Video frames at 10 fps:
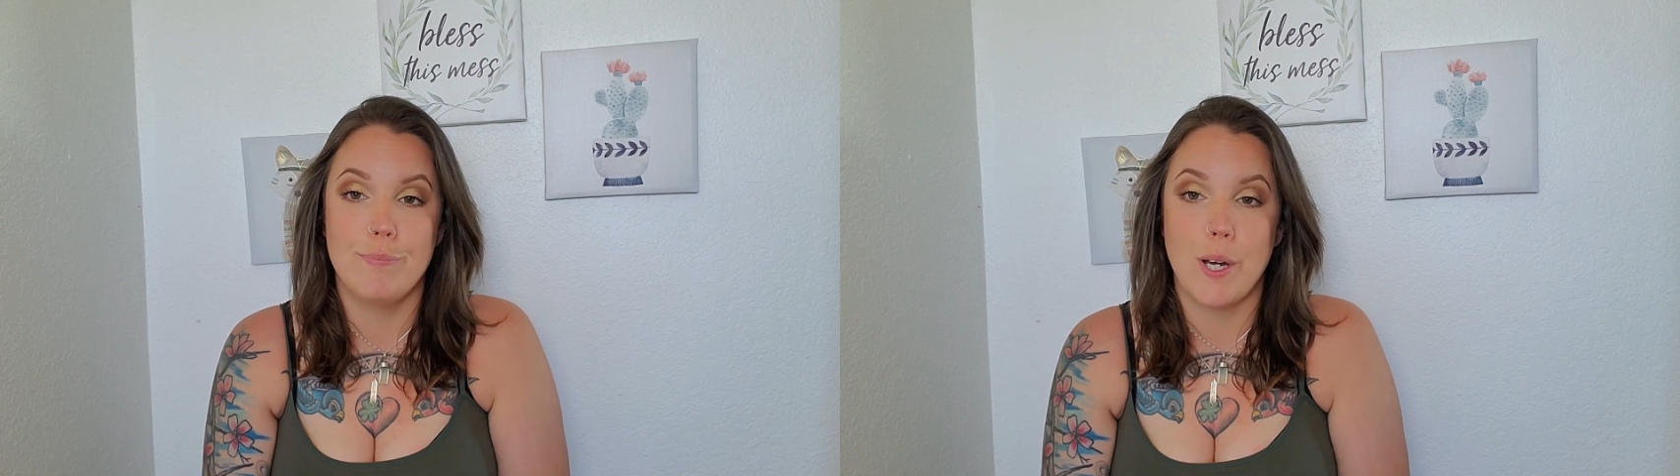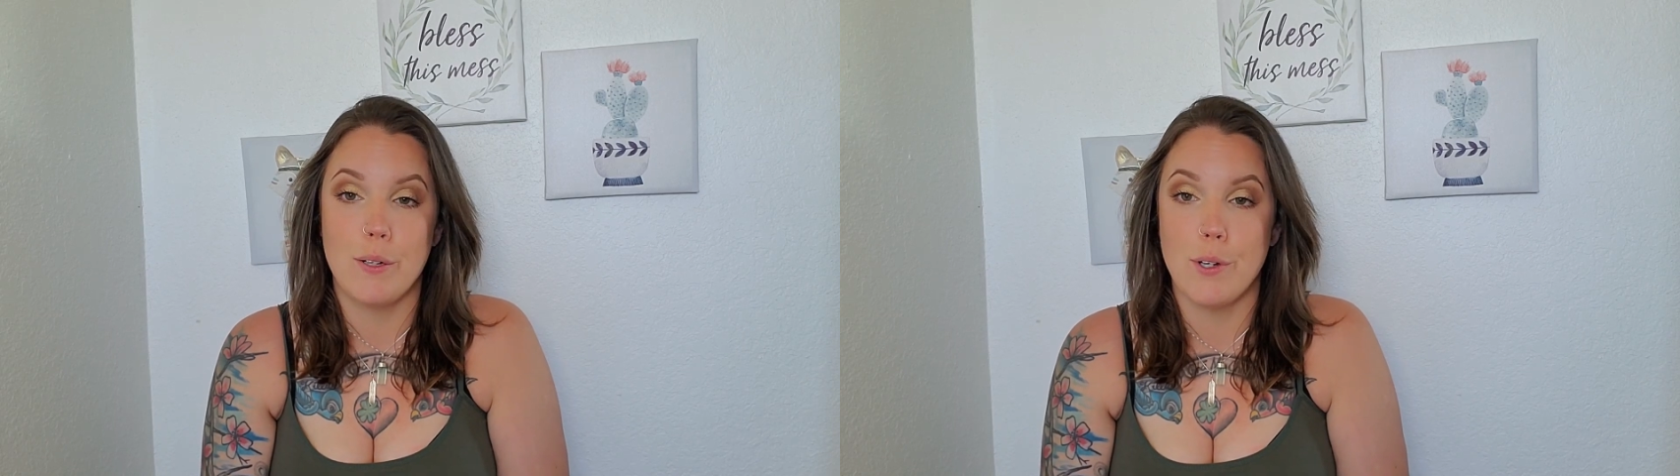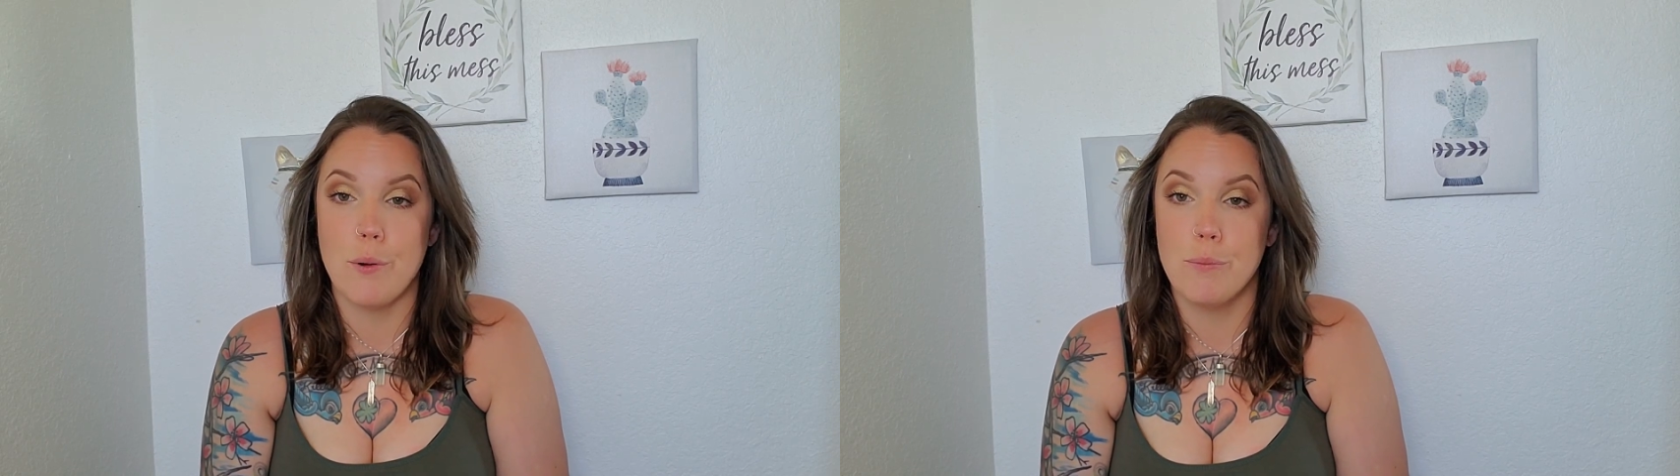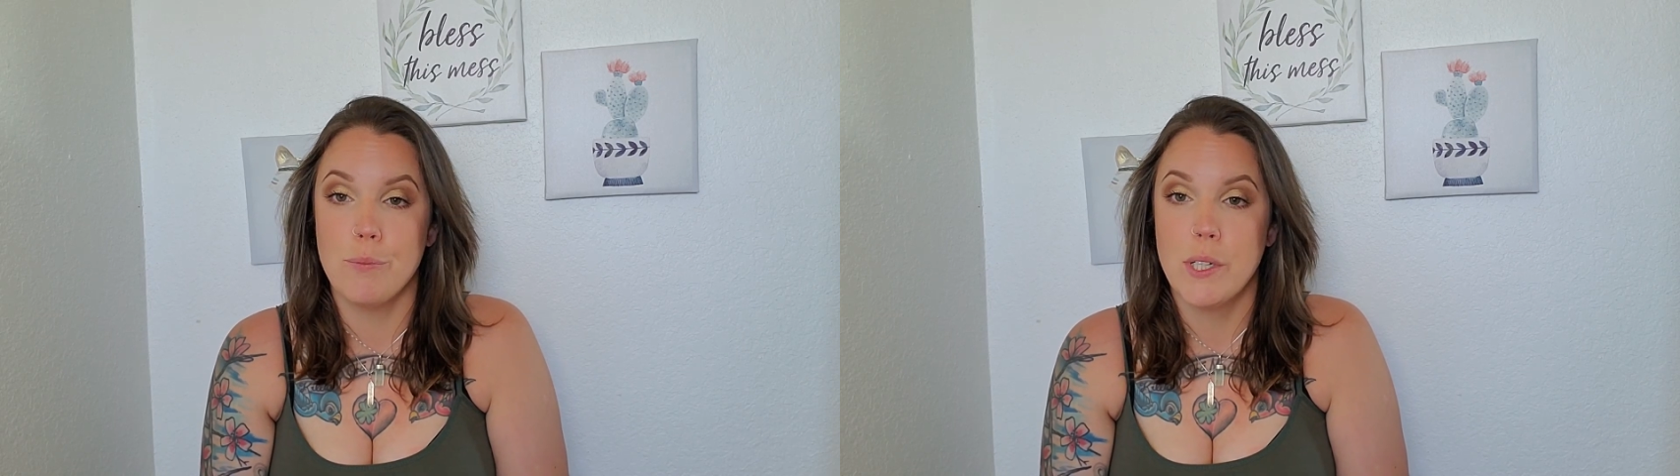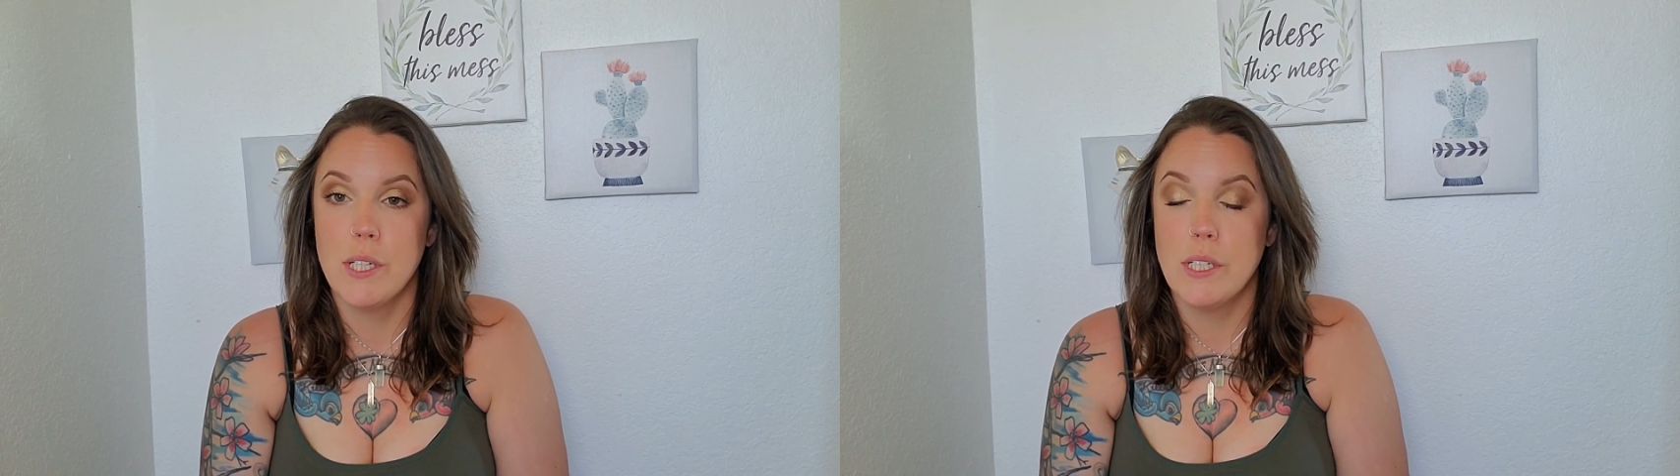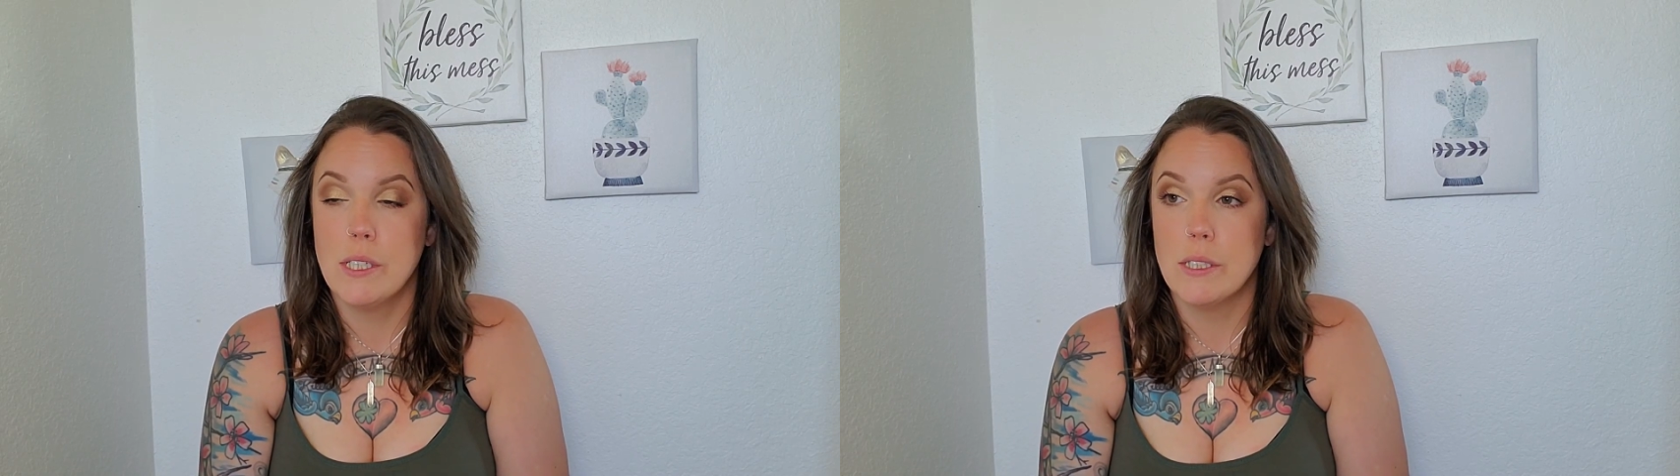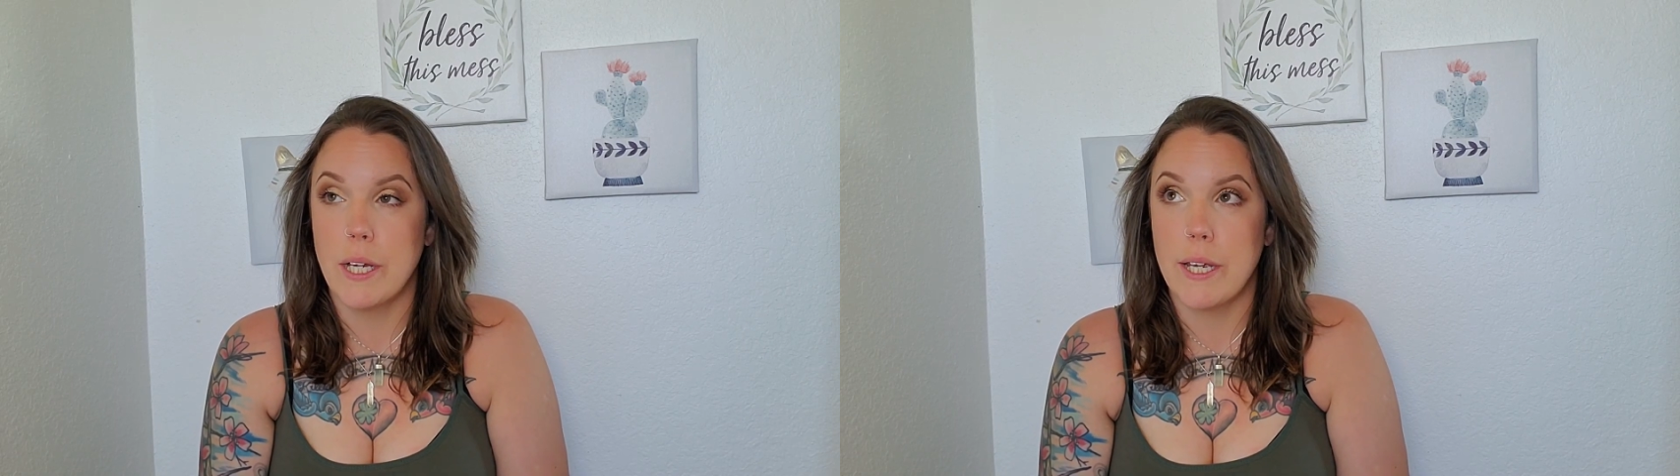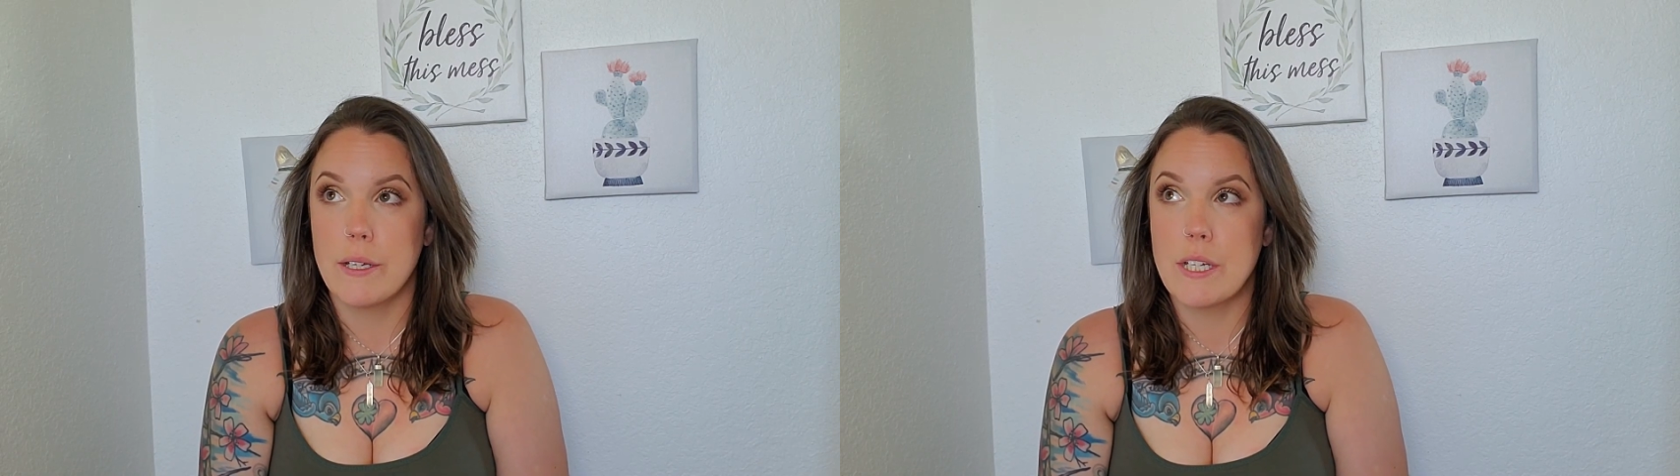I don't know,
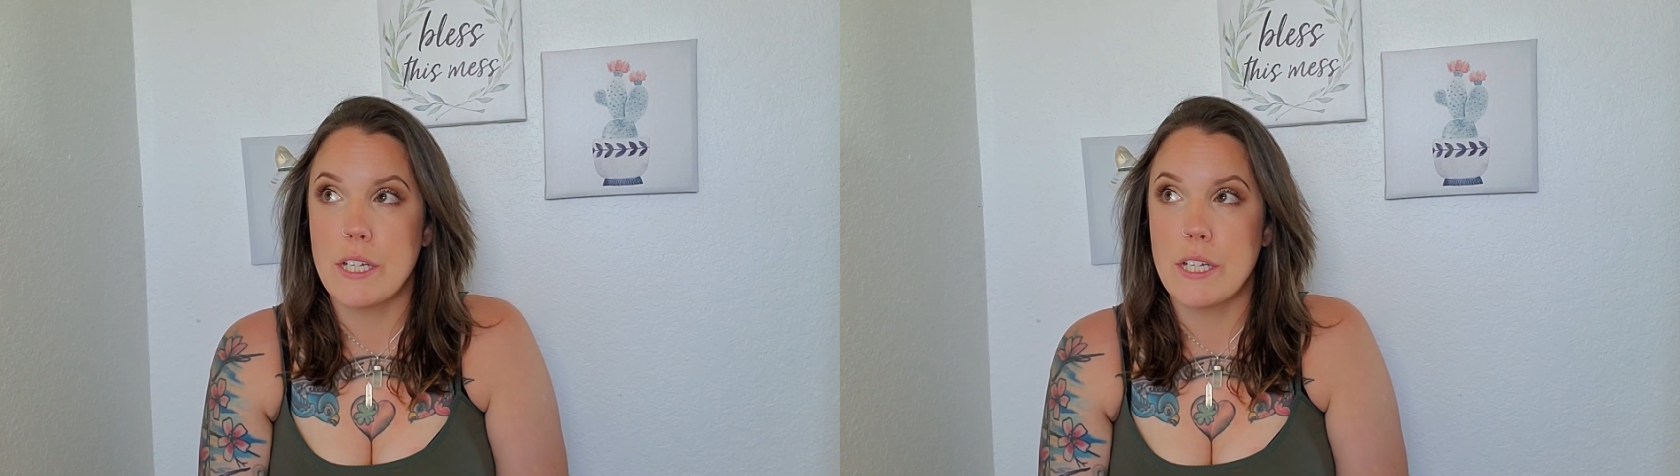like